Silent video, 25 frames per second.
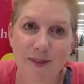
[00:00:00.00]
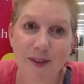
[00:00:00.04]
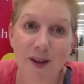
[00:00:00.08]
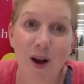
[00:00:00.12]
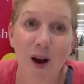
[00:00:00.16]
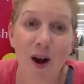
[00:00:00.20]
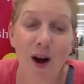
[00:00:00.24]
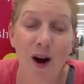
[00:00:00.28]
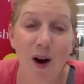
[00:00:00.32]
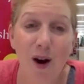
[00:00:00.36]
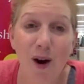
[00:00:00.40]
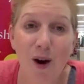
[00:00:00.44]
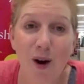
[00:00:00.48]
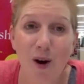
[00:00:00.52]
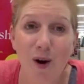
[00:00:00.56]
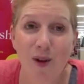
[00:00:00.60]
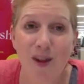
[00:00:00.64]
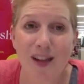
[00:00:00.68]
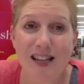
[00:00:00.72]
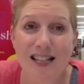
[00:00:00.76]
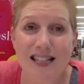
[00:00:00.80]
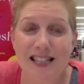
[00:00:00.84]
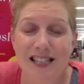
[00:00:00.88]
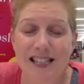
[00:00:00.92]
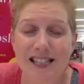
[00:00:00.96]
Oh,
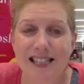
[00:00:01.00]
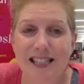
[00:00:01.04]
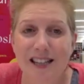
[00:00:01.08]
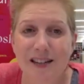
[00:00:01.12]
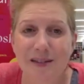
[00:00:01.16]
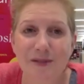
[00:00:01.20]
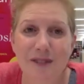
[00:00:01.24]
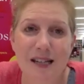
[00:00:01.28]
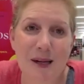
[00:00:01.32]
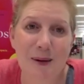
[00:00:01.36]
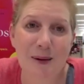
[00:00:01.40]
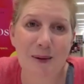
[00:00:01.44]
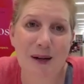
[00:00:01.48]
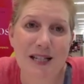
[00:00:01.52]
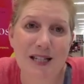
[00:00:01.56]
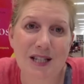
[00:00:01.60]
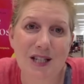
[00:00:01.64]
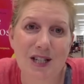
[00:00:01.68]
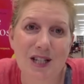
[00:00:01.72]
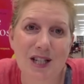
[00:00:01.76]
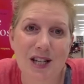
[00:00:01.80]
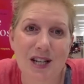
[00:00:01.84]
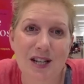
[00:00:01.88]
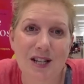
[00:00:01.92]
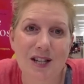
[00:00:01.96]
that's a lovely
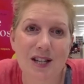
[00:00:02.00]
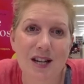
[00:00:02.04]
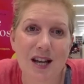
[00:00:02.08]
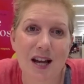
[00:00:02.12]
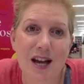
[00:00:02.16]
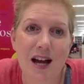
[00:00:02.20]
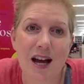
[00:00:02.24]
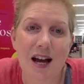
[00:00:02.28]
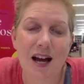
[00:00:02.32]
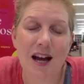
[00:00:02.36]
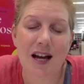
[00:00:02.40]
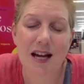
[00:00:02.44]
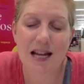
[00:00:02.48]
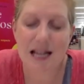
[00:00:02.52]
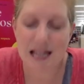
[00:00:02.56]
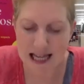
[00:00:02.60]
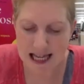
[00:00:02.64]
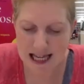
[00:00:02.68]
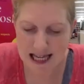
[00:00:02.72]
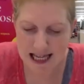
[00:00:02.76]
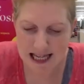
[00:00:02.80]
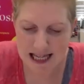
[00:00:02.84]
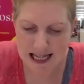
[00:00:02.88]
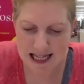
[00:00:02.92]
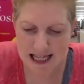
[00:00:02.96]
question.
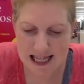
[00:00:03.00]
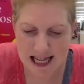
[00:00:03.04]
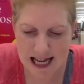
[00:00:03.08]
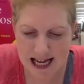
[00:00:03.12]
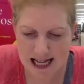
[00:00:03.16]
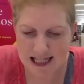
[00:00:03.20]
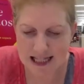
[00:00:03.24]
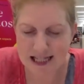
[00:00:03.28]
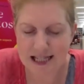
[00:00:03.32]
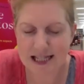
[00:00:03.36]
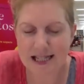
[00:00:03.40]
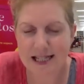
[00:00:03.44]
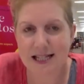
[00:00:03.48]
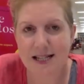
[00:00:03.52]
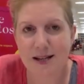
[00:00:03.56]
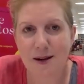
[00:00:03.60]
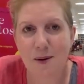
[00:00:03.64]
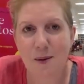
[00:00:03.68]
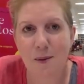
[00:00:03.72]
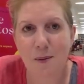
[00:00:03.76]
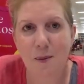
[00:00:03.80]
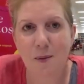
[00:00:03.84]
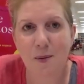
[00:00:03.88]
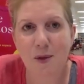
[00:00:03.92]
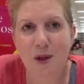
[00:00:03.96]
Yes,
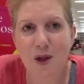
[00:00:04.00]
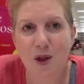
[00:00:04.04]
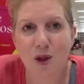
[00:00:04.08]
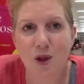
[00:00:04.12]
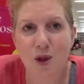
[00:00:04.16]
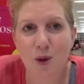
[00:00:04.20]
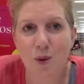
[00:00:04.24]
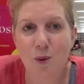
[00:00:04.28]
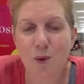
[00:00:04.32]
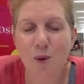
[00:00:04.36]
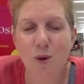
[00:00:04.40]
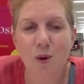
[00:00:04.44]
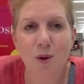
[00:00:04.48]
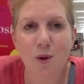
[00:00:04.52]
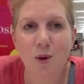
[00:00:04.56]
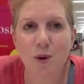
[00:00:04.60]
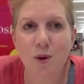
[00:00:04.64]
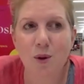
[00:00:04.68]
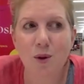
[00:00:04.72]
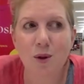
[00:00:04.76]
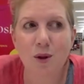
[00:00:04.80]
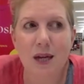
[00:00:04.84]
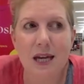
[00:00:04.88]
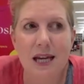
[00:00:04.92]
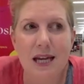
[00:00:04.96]

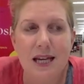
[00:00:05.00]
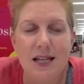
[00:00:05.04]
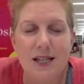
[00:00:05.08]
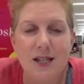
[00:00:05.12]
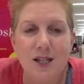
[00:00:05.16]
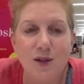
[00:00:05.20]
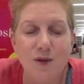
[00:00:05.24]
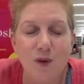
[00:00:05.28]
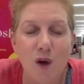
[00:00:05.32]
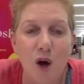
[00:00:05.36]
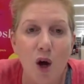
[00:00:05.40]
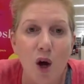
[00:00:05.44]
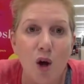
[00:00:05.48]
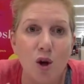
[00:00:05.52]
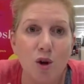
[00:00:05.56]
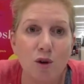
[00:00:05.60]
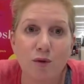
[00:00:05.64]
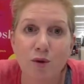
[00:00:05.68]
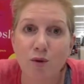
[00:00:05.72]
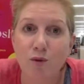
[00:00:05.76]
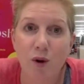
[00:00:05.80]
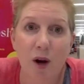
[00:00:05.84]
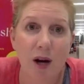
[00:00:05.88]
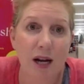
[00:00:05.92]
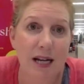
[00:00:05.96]
the sort of
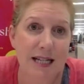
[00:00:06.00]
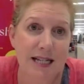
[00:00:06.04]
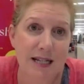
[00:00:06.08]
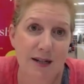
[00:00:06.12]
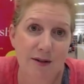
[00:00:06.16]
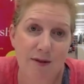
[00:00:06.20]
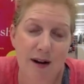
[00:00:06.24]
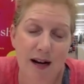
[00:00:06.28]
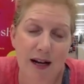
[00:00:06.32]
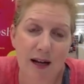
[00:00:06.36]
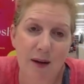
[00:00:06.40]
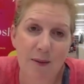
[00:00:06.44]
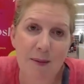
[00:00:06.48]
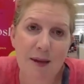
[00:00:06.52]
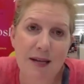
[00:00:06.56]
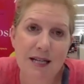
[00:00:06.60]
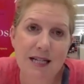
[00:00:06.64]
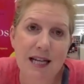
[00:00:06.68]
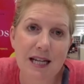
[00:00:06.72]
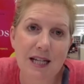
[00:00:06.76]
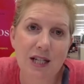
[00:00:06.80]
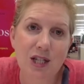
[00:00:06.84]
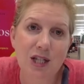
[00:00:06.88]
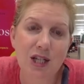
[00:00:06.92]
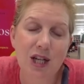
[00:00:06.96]
overriding
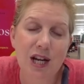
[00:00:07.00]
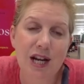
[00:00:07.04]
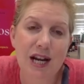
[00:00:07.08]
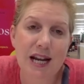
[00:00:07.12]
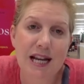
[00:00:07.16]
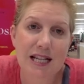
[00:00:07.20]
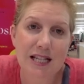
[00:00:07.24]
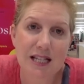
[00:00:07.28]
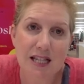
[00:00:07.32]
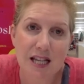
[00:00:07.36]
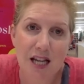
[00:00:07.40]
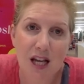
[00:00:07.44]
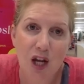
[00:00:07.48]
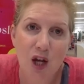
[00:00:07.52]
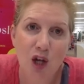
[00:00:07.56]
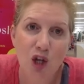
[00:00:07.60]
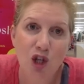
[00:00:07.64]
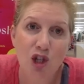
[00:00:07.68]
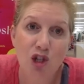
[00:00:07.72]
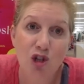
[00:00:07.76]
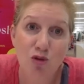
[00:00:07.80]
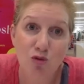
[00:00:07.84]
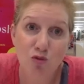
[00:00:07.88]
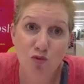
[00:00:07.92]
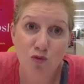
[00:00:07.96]
recommendation is
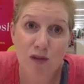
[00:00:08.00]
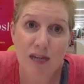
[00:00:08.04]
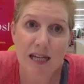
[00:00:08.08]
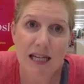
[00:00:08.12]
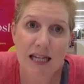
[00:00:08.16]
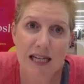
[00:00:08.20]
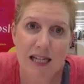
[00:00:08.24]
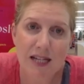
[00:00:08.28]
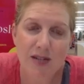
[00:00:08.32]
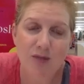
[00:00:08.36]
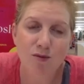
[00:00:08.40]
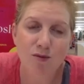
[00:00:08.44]
to read,